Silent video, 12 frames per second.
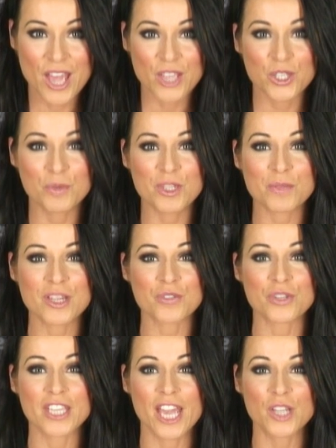Humans
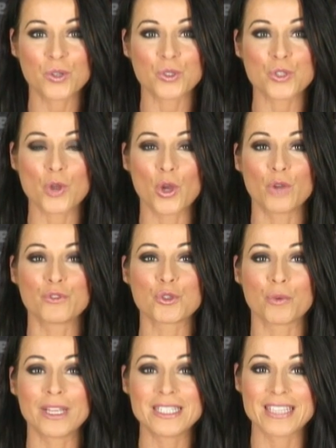must regain control of
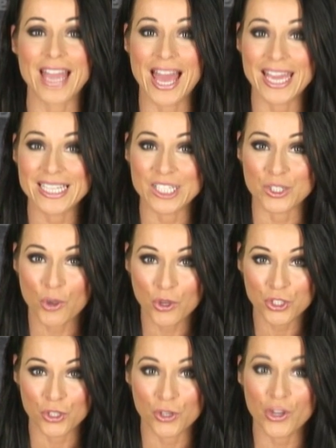2080
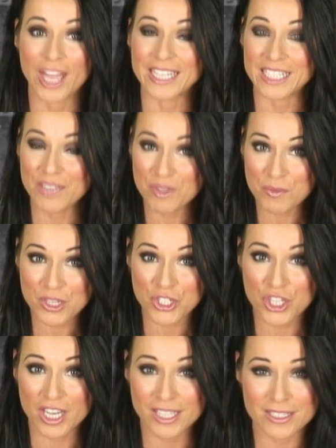Tokyo and give the
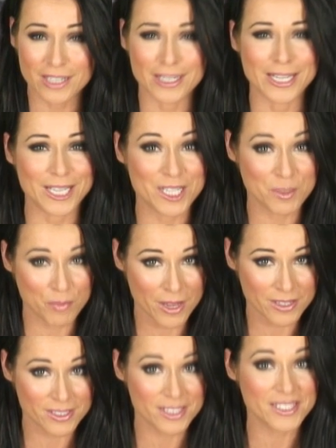machines an
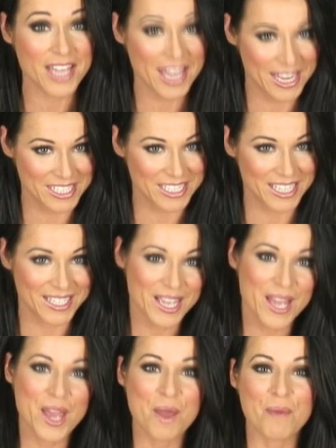unexpected ending.
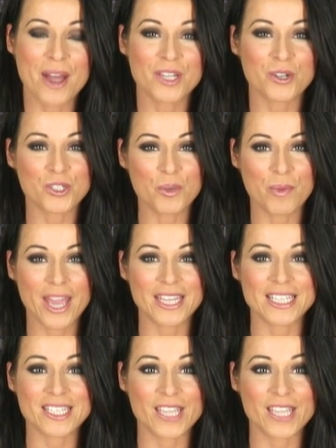Binary Domain is